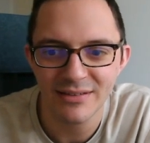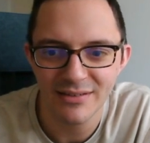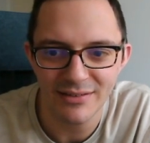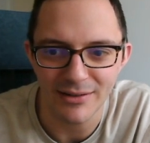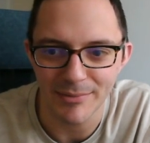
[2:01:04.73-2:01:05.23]

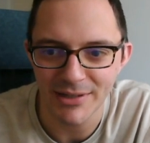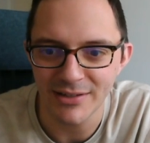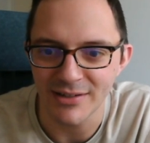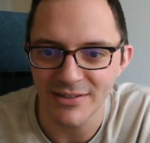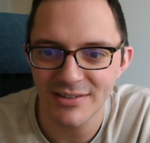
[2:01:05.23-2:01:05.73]
Ah, my
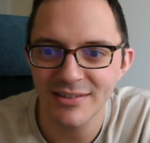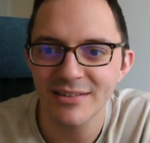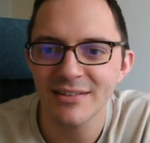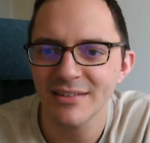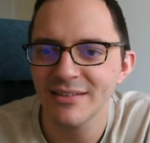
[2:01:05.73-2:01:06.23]
goodness.
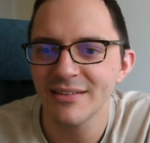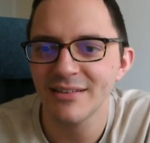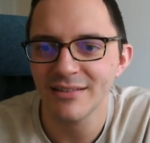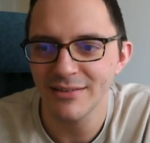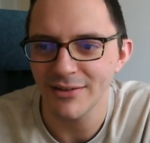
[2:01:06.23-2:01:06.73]

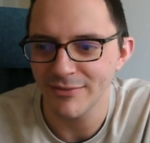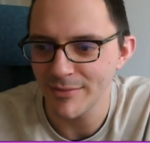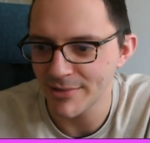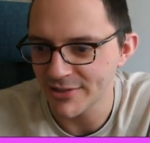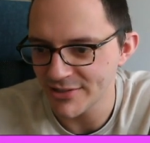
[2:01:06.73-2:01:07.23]
Ah,
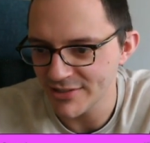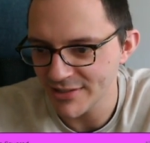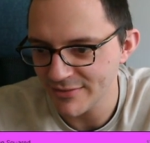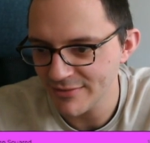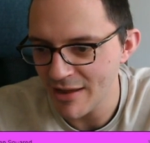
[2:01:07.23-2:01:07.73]
Fibonacci
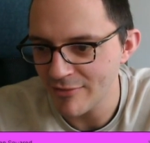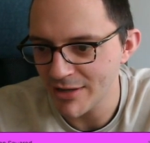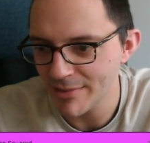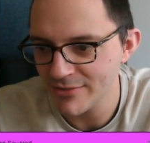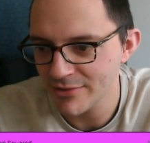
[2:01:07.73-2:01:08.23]
stuff. Everyday
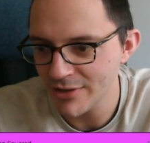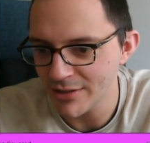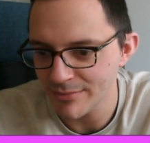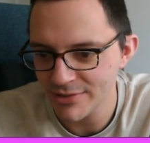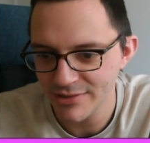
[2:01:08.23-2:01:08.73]
maths for
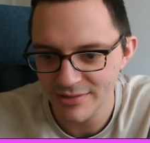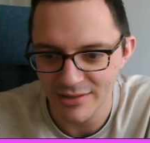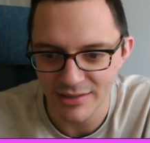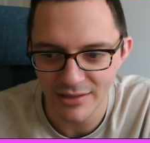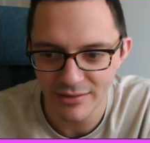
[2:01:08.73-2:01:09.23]
grown-ups.
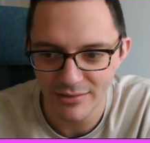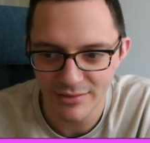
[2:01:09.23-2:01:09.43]
Okay.